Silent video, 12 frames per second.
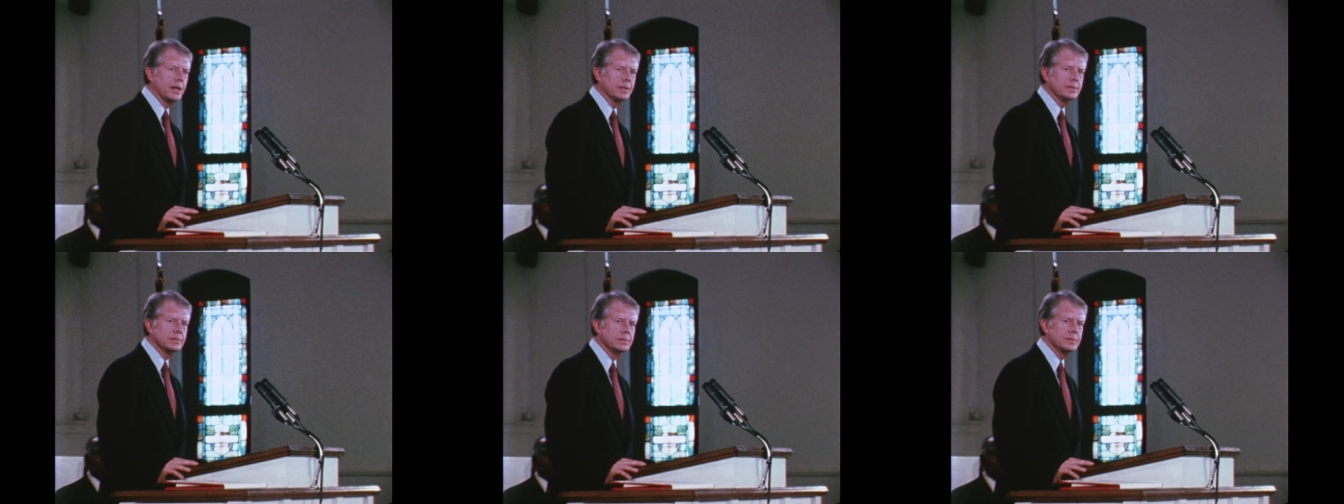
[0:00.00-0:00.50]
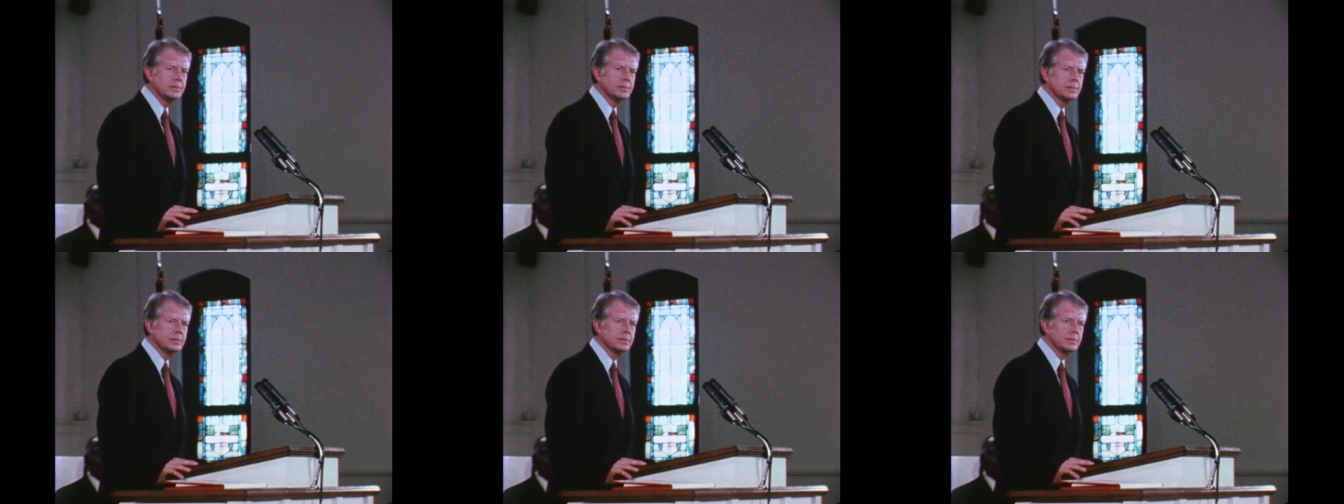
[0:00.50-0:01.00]
and
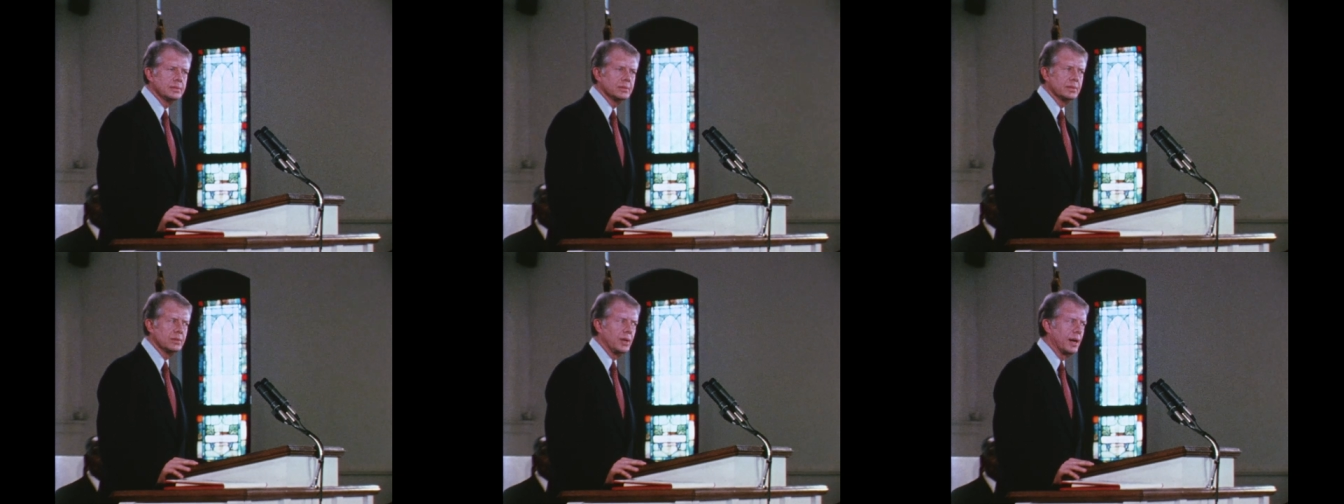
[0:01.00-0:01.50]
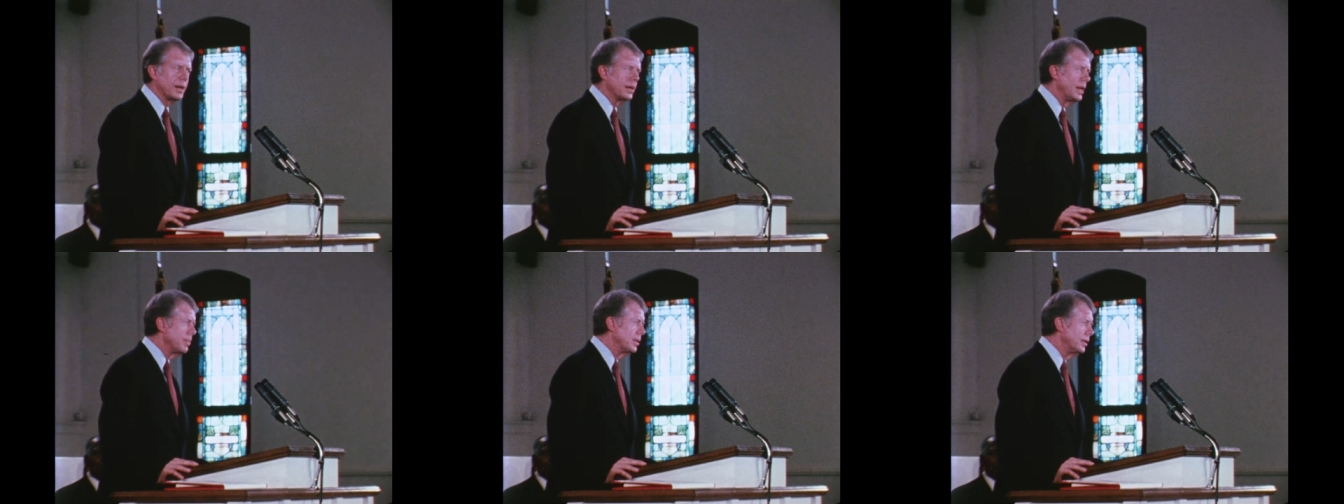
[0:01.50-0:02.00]

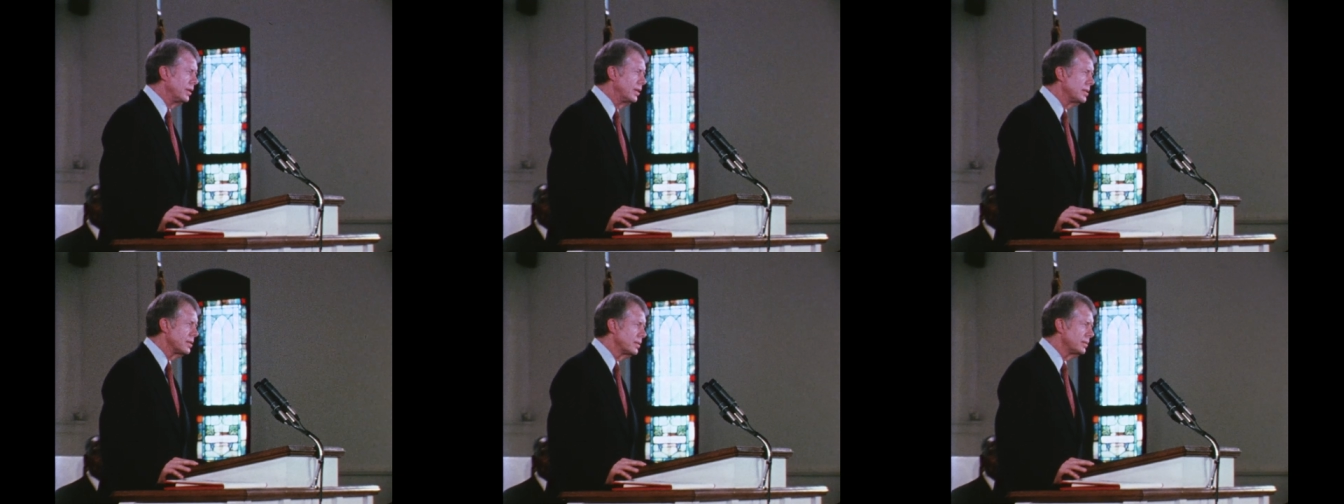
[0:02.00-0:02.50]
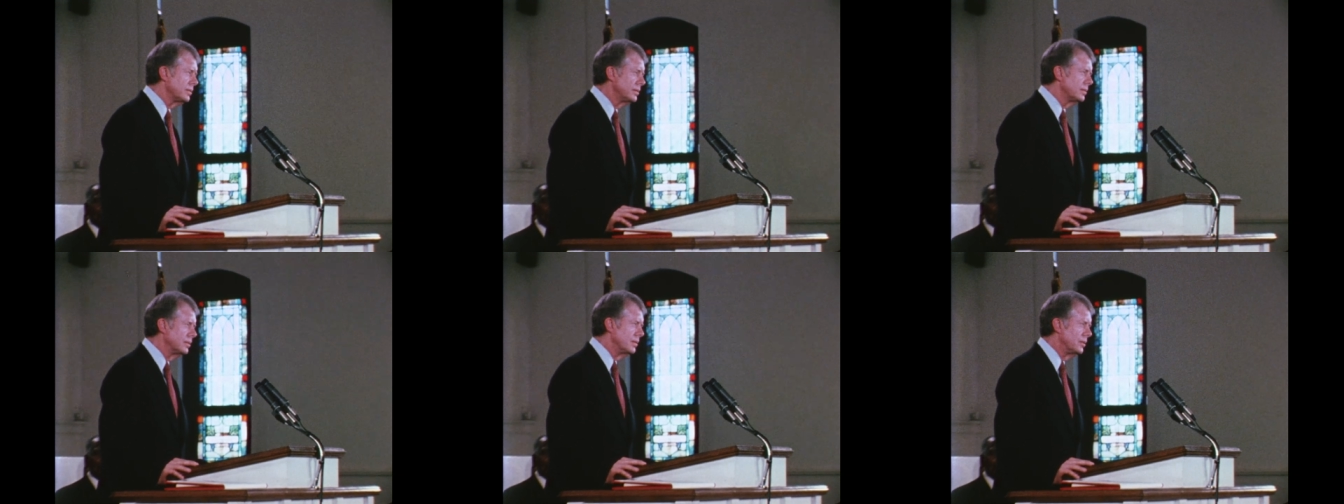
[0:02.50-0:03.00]
rotting neighborhoods,
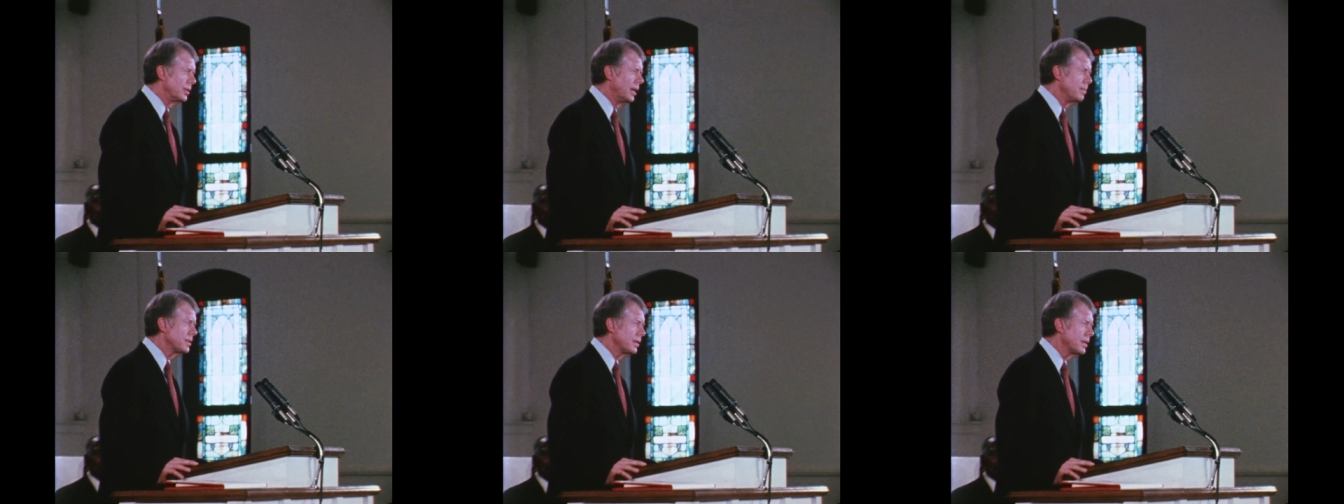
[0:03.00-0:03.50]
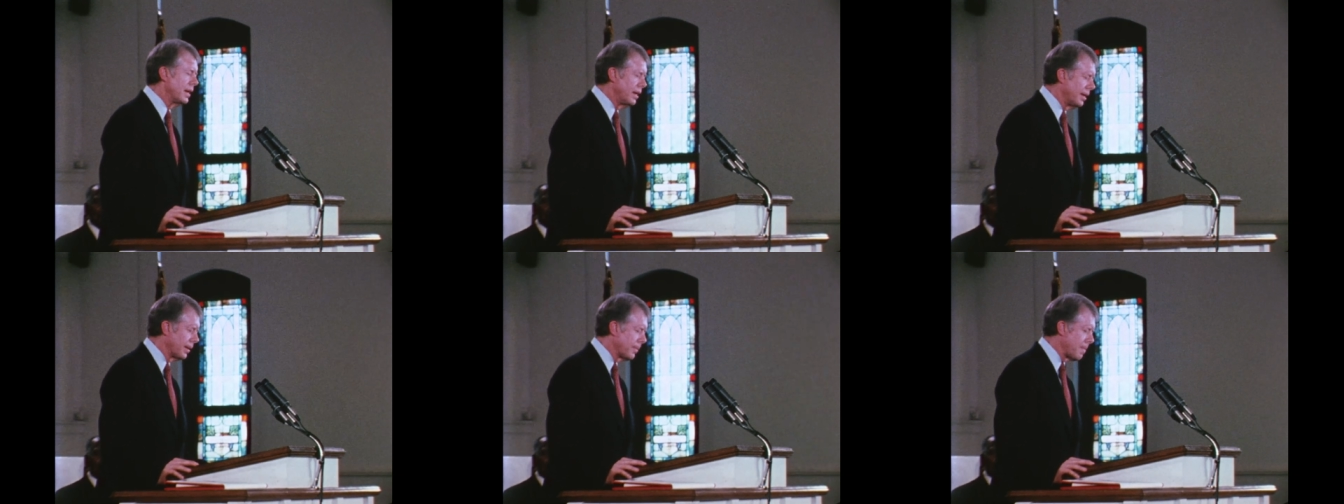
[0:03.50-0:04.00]
dreams are
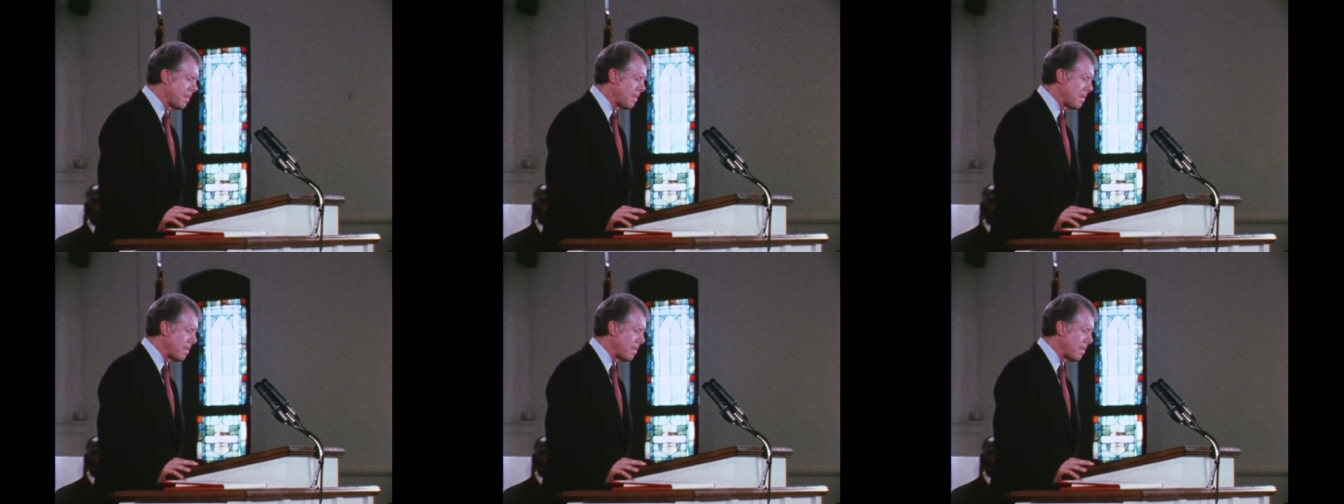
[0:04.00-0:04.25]
dying.